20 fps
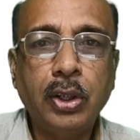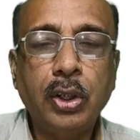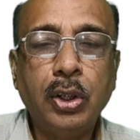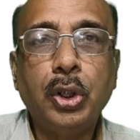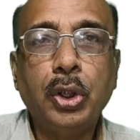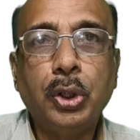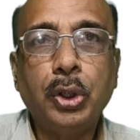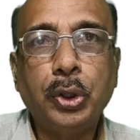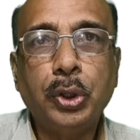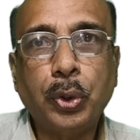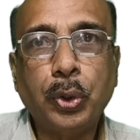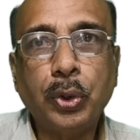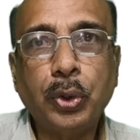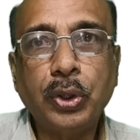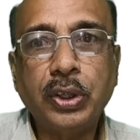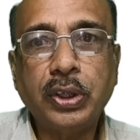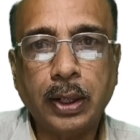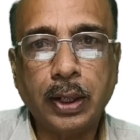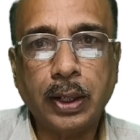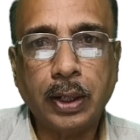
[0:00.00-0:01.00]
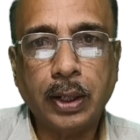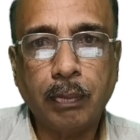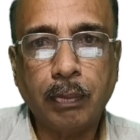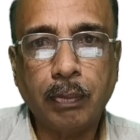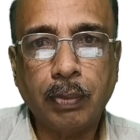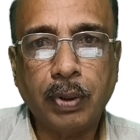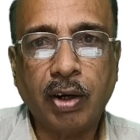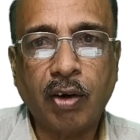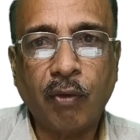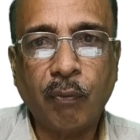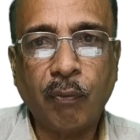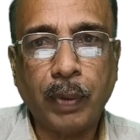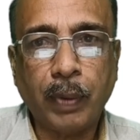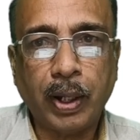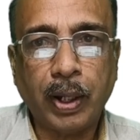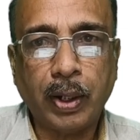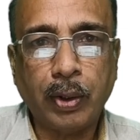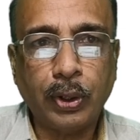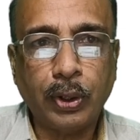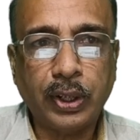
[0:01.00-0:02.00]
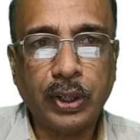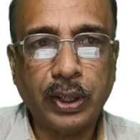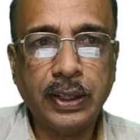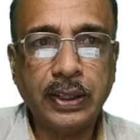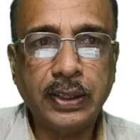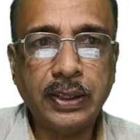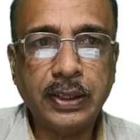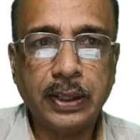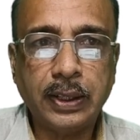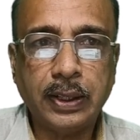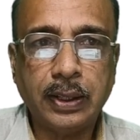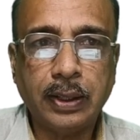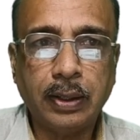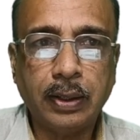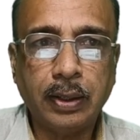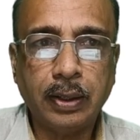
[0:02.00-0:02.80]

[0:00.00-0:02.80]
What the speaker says: shows the number of mango trees in a